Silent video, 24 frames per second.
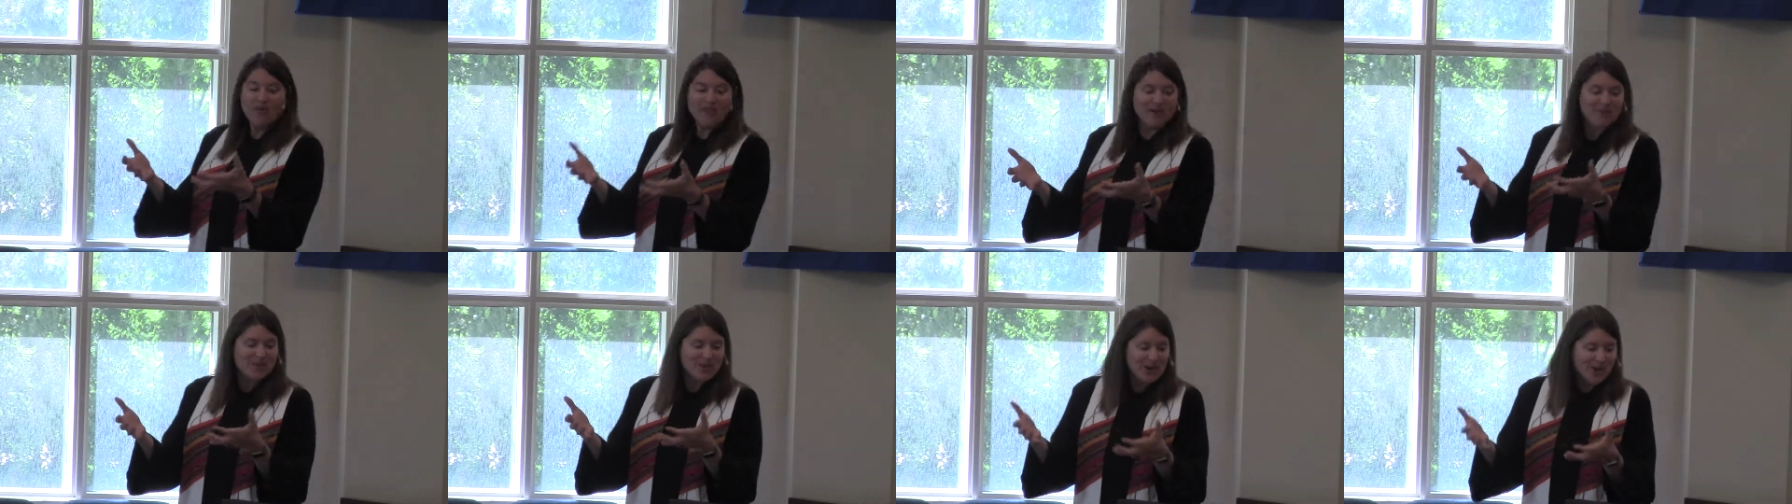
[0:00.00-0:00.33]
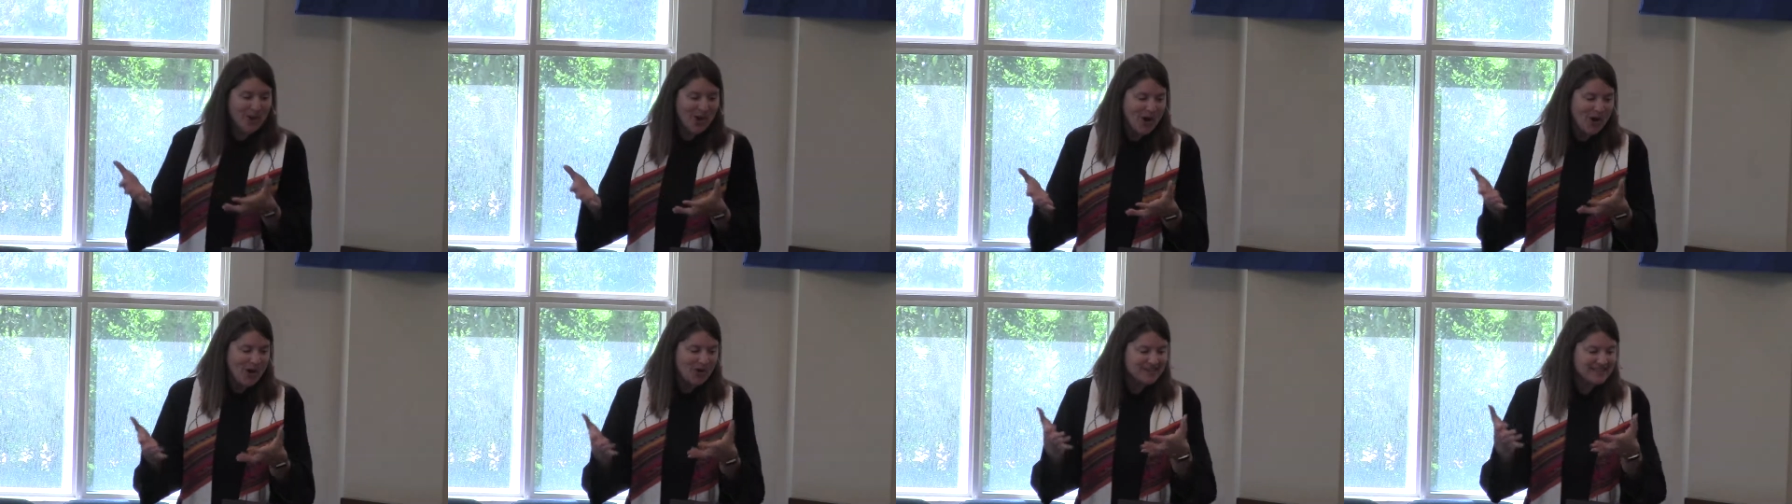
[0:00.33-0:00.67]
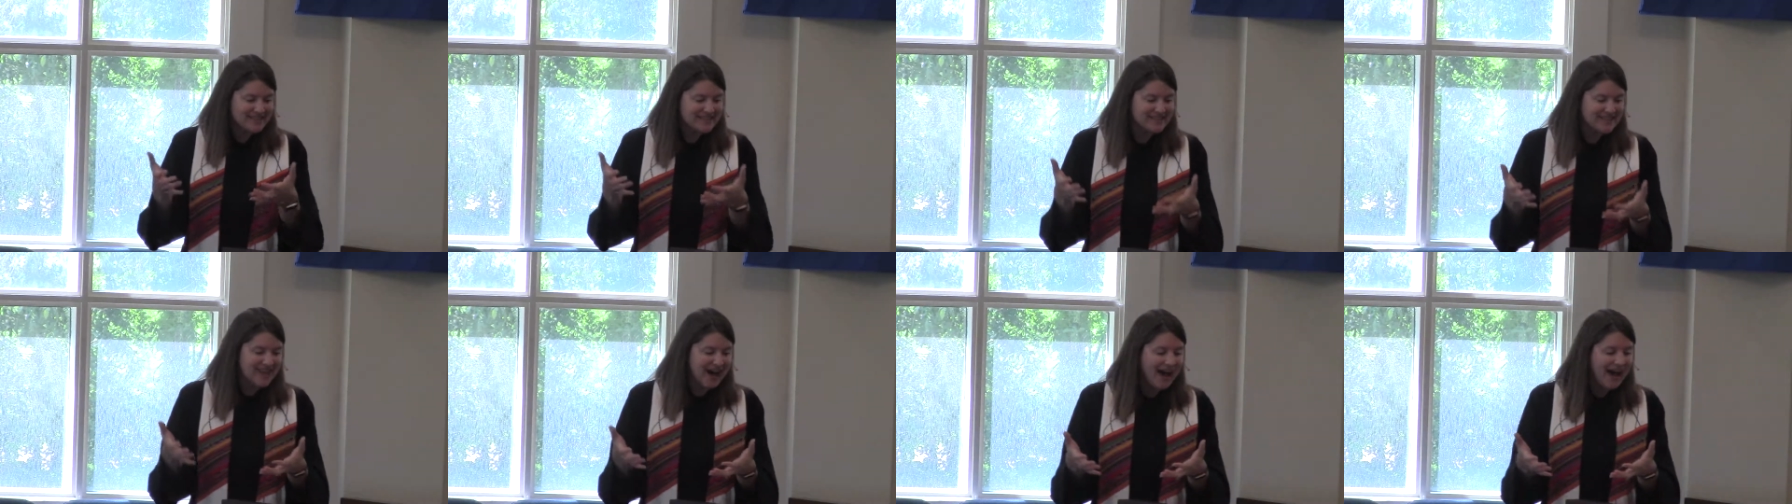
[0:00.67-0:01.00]
them
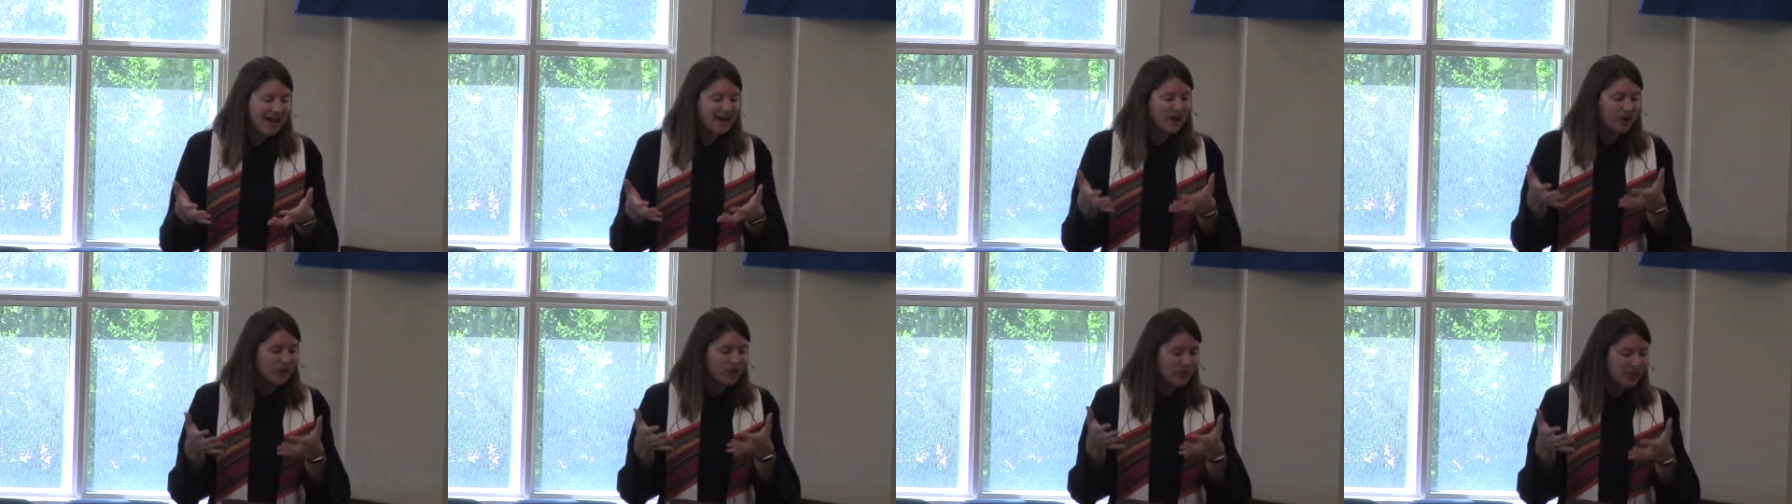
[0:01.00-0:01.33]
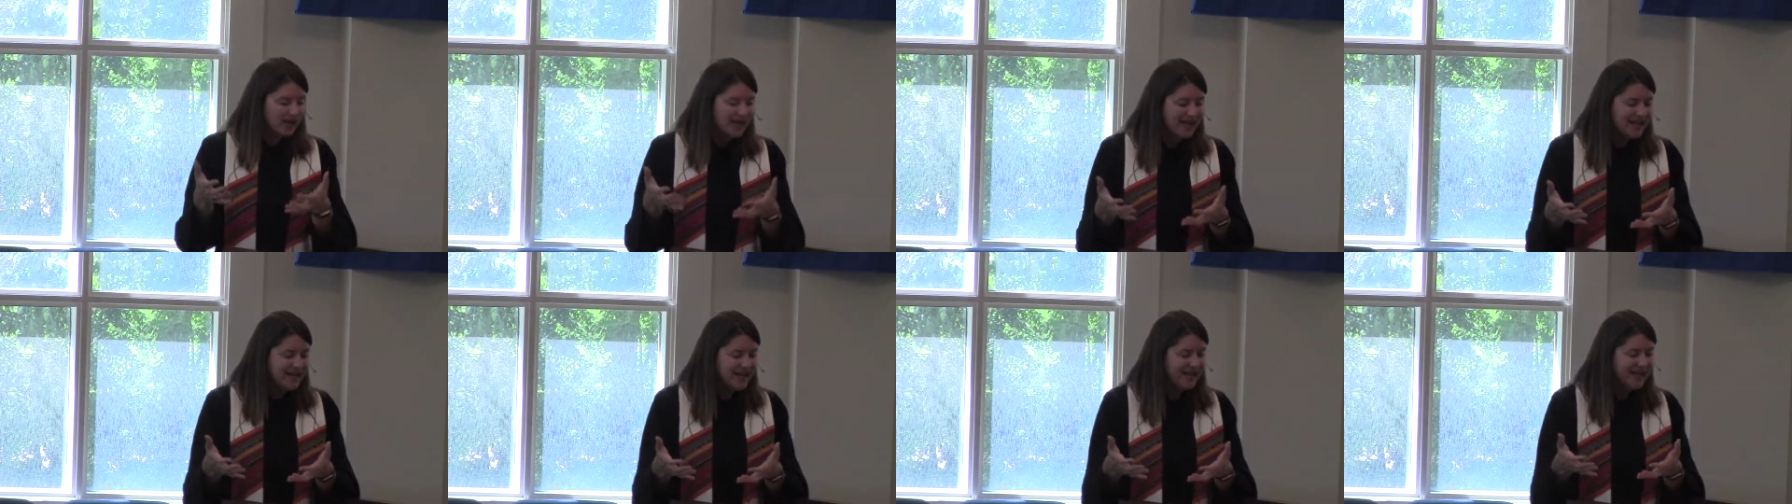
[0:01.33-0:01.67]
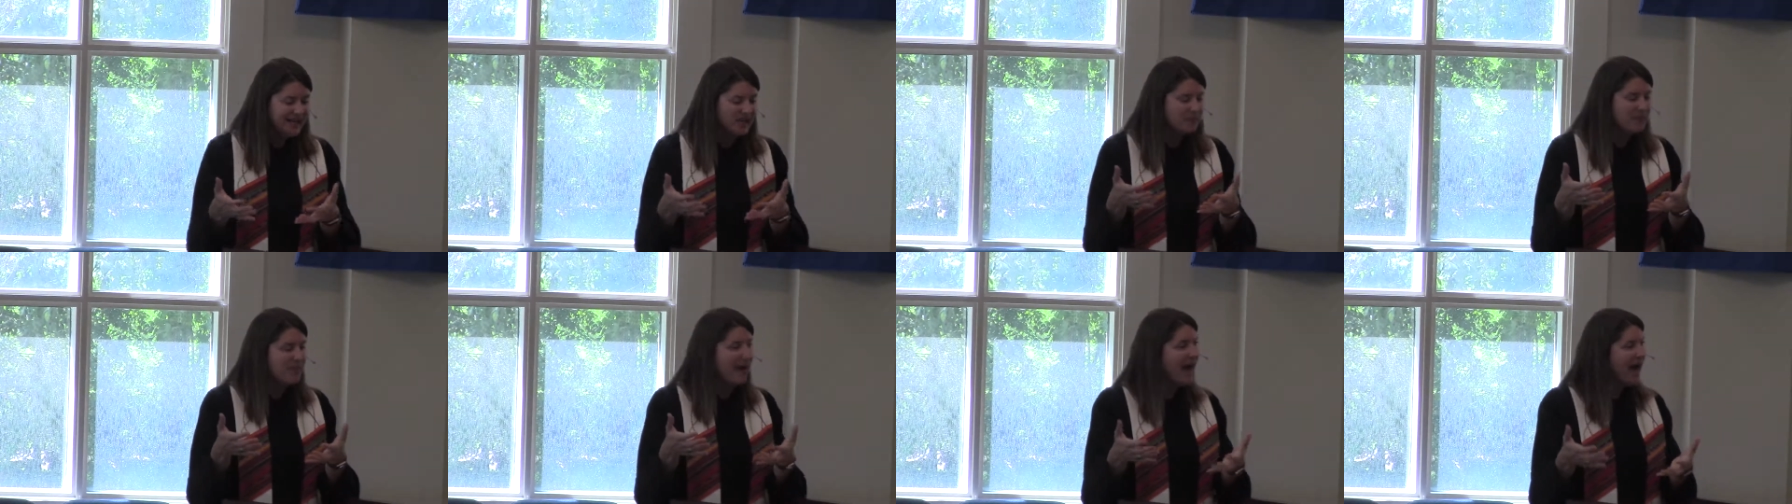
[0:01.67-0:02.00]
alongside our reading
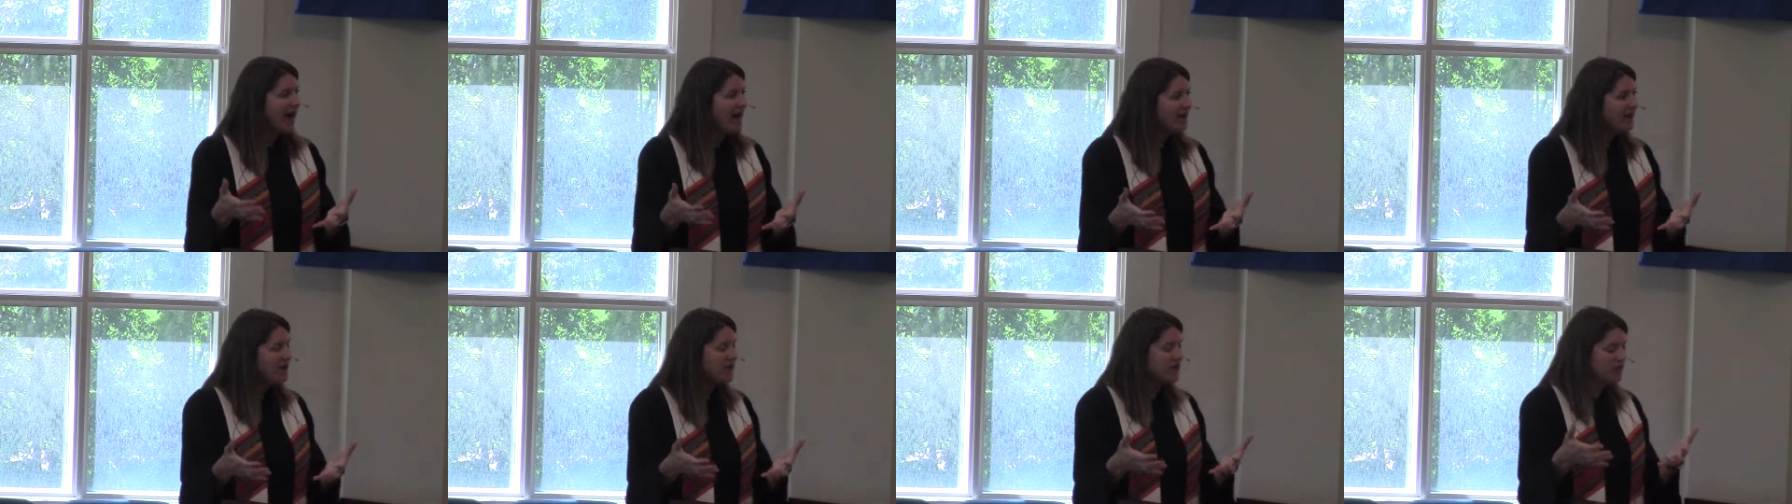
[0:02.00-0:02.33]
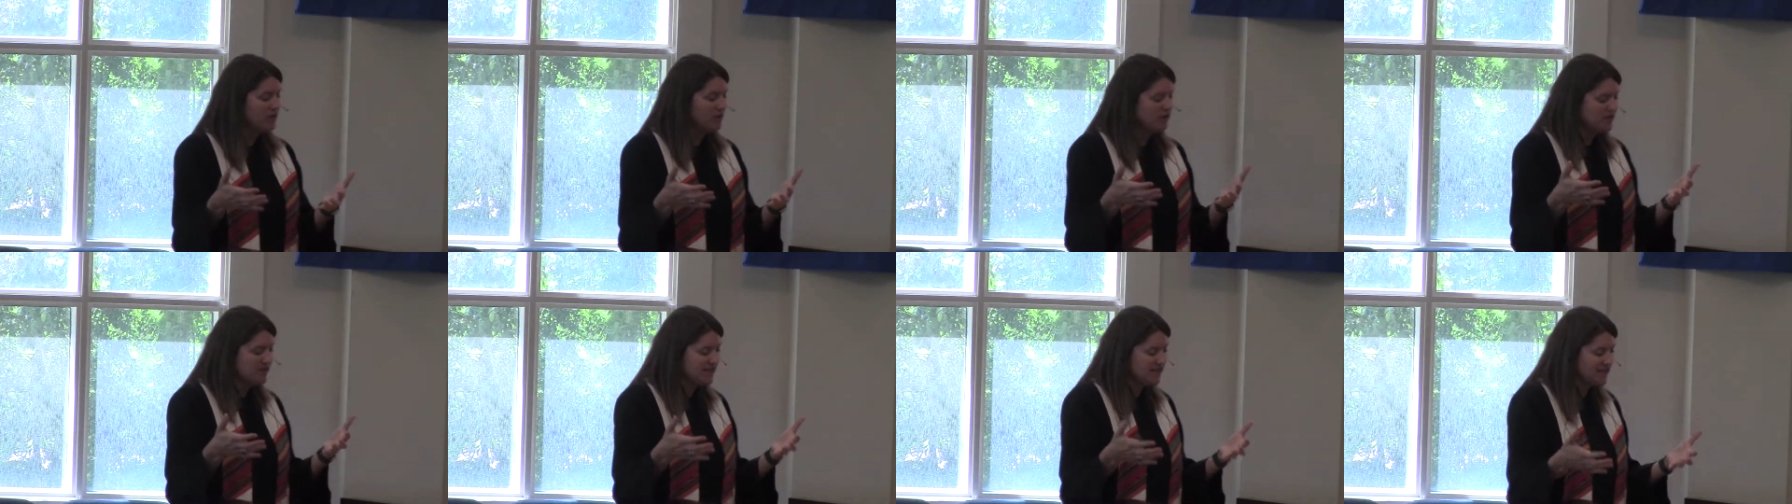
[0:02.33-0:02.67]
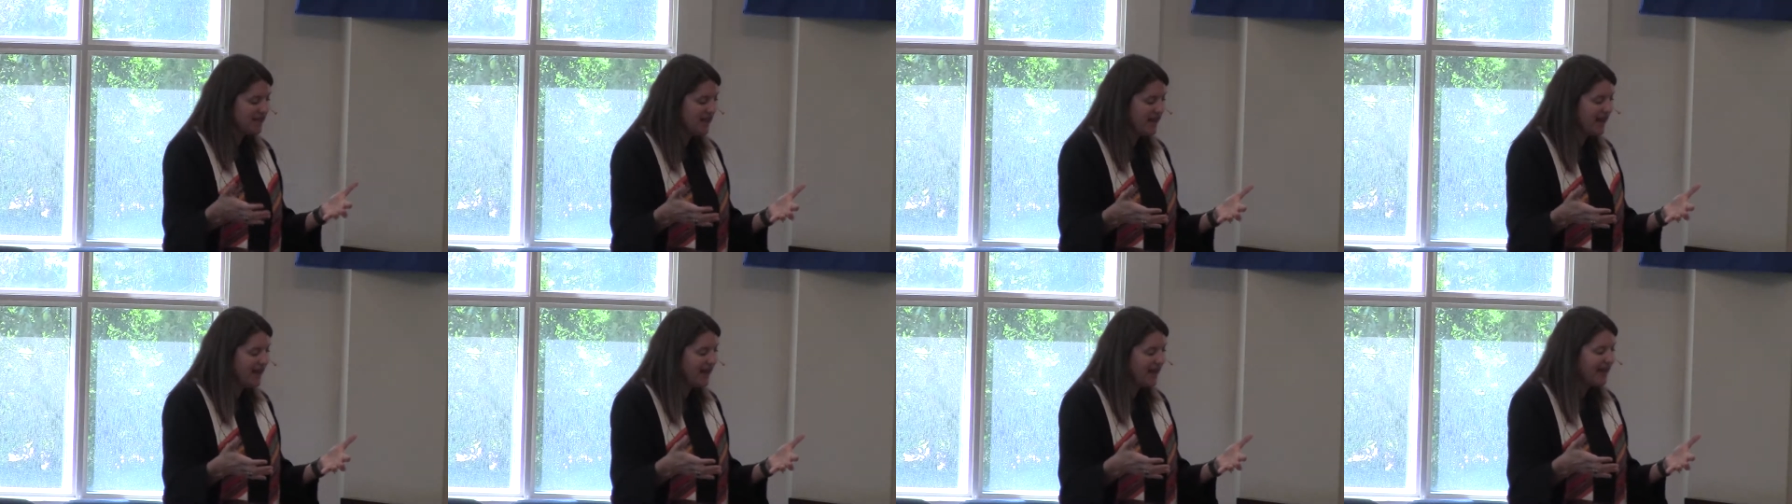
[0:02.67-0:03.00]
in Matthew
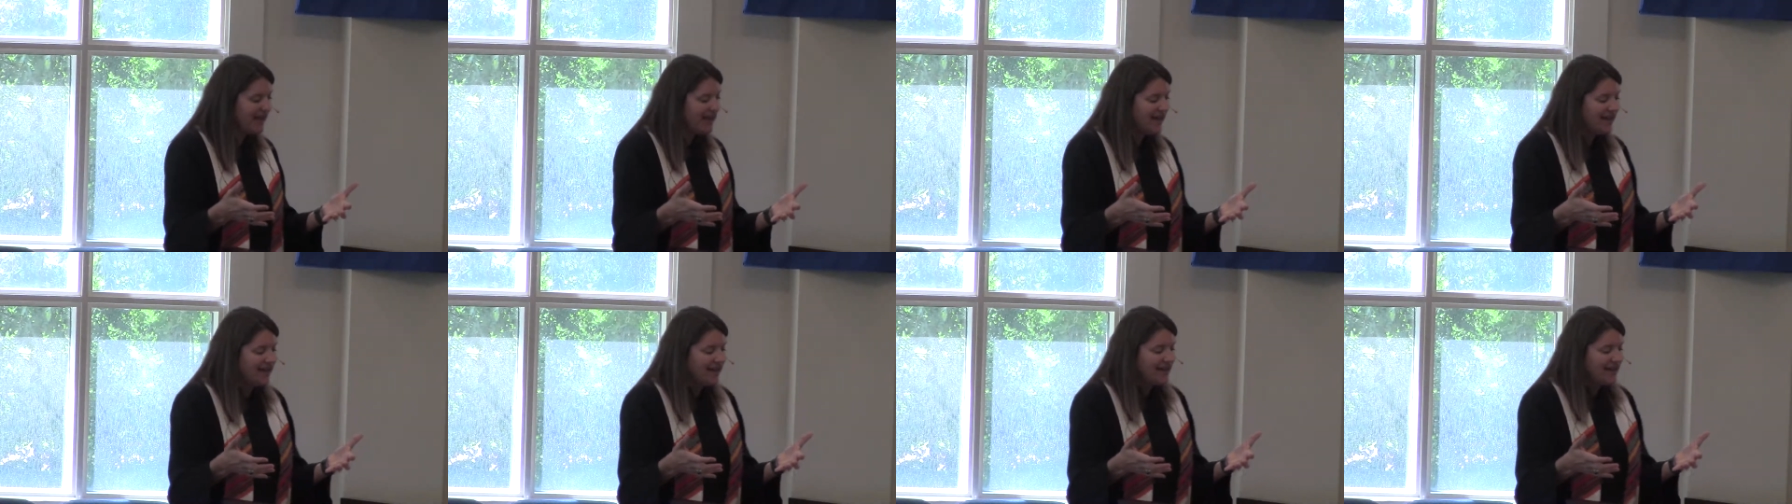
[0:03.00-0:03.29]
today.